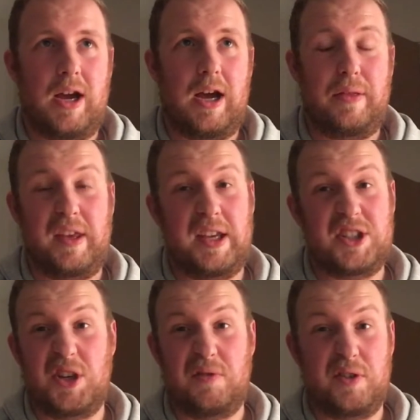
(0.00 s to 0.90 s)
I think it's
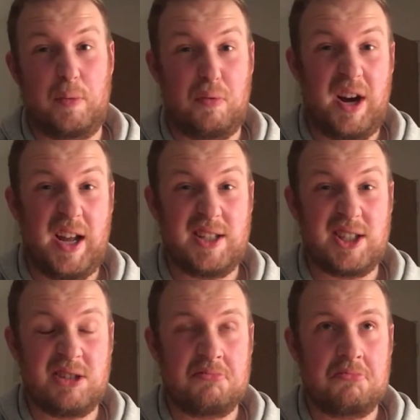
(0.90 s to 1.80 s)
good for the
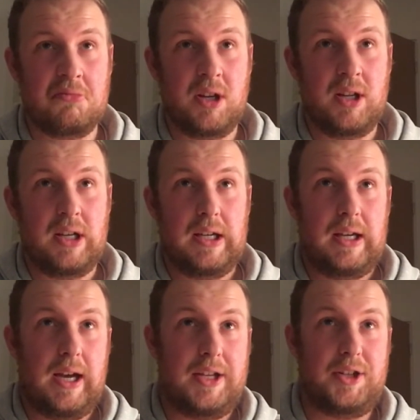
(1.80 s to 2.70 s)
brands. I